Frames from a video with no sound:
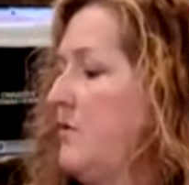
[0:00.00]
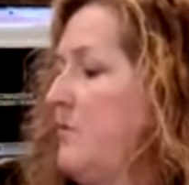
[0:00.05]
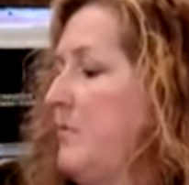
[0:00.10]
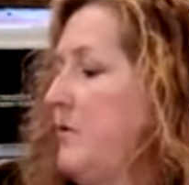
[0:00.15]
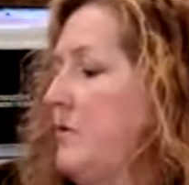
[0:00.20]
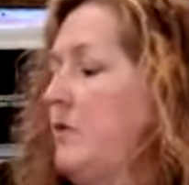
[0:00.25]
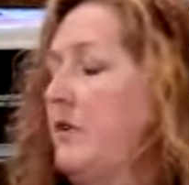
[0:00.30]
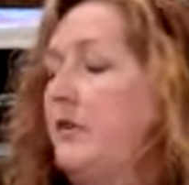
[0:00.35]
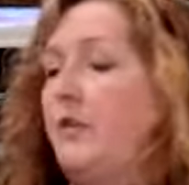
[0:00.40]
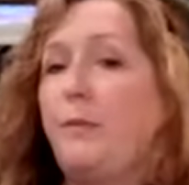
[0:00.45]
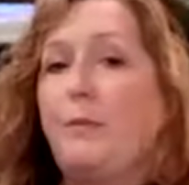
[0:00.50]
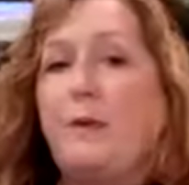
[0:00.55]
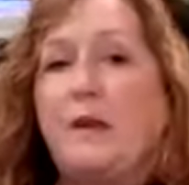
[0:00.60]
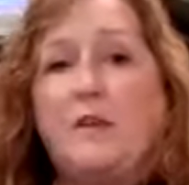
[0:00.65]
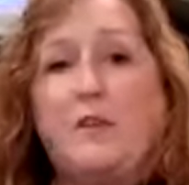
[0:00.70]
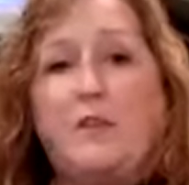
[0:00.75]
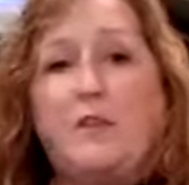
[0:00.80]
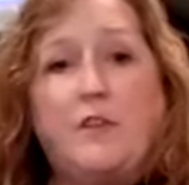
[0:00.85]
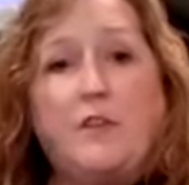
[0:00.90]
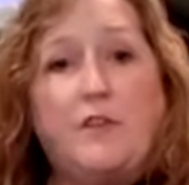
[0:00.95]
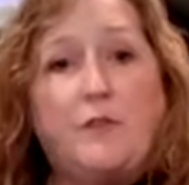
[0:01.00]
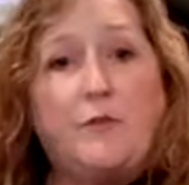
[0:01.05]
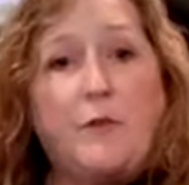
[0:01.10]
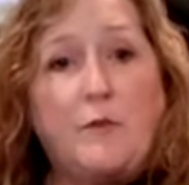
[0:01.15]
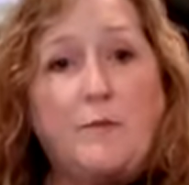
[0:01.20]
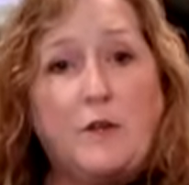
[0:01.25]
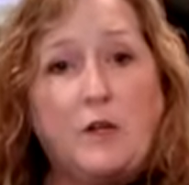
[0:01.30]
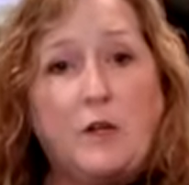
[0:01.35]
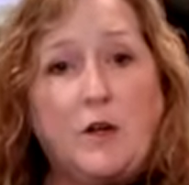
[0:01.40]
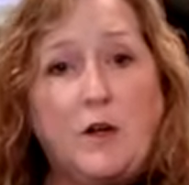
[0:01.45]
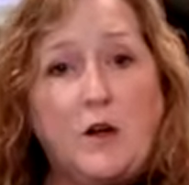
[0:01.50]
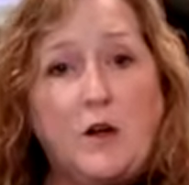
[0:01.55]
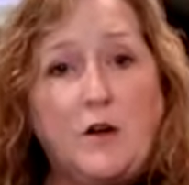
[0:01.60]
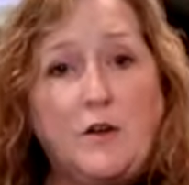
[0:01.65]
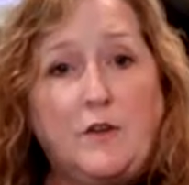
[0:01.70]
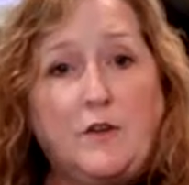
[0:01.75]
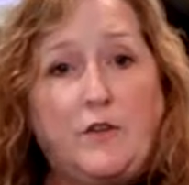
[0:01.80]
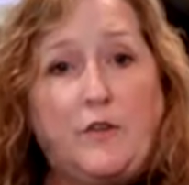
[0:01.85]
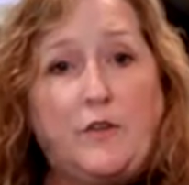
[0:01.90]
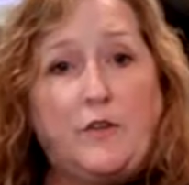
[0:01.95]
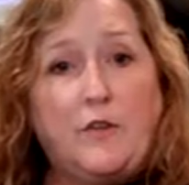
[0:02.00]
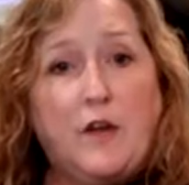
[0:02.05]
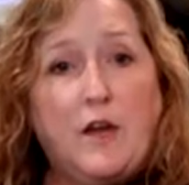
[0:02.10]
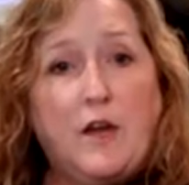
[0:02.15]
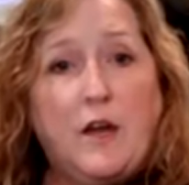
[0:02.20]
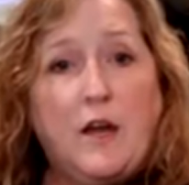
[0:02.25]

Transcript: bonus pieces from the cards.